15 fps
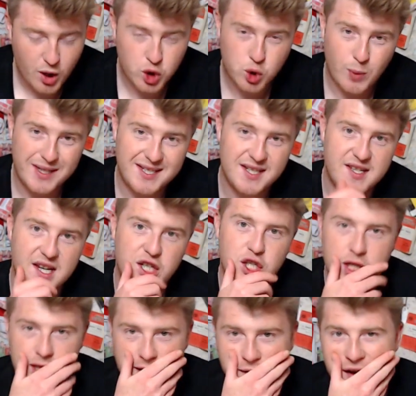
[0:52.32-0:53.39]
26
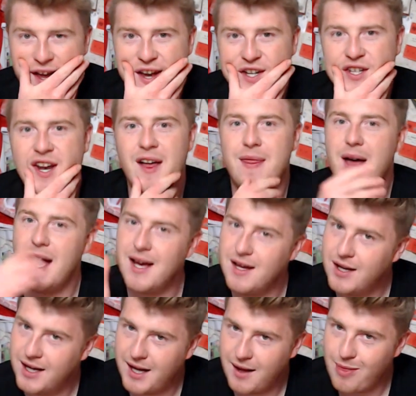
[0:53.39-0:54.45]
years of age. Now,
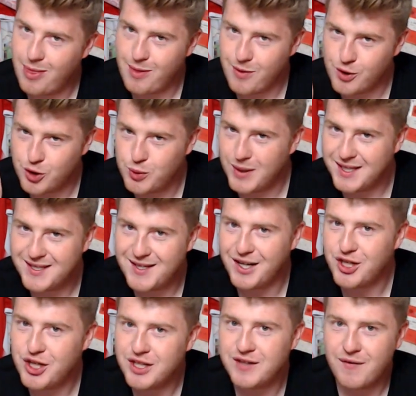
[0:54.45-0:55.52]
that the
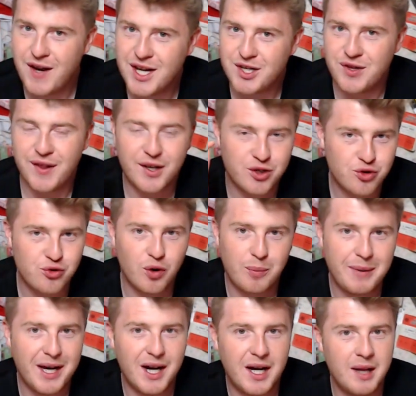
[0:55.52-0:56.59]
26 years of age thing struck
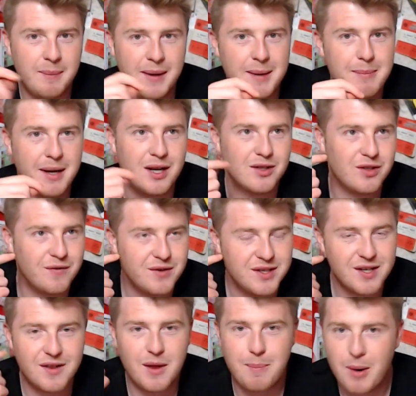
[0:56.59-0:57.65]
me a little bit, because
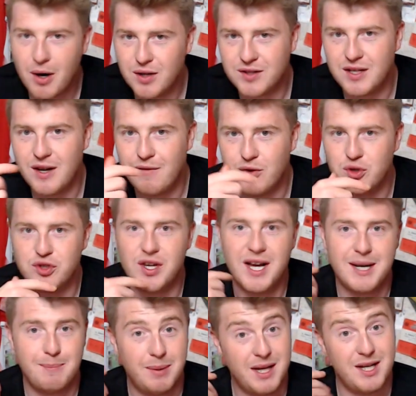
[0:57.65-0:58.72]
obviously the policy of us
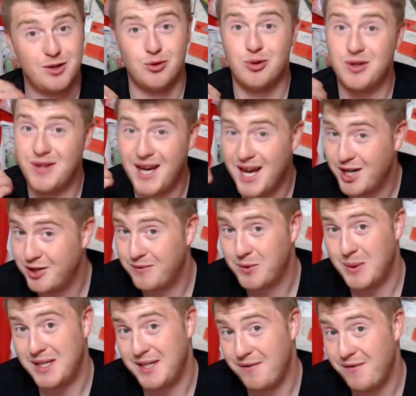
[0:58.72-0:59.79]
signing players under the age of
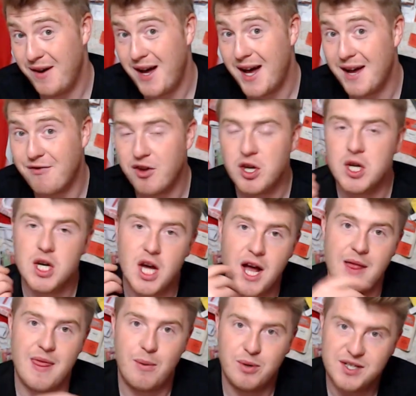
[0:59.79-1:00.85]
25,
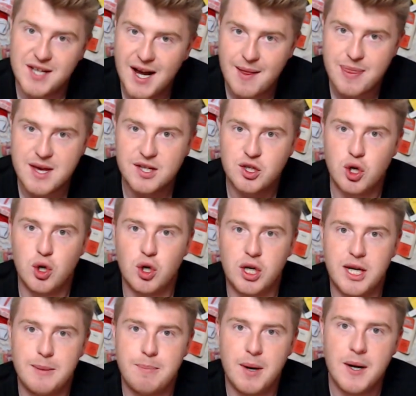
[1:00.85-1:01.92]
and then we sign this
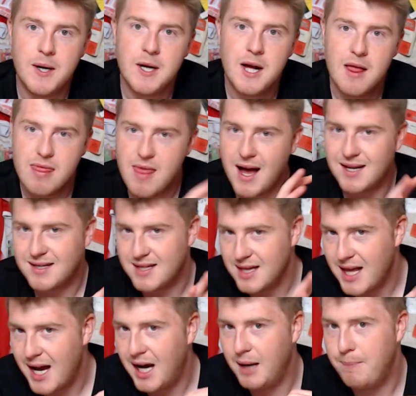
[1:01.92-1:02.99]
goalkeeper, that
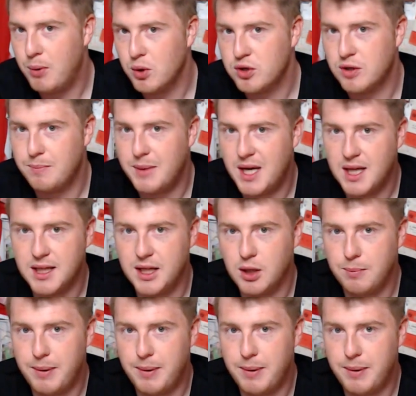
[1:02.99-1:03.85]
slightly puzzled me a little